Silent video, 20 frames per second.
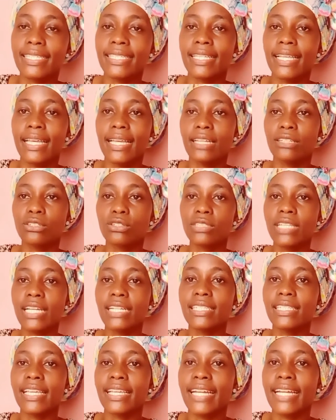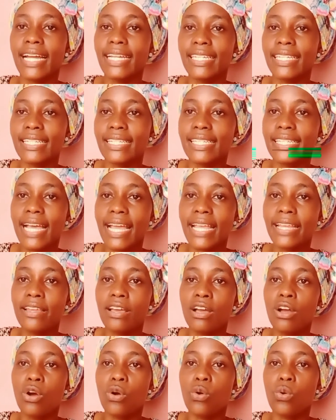so that they can decide
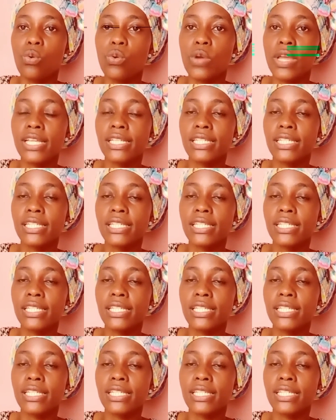which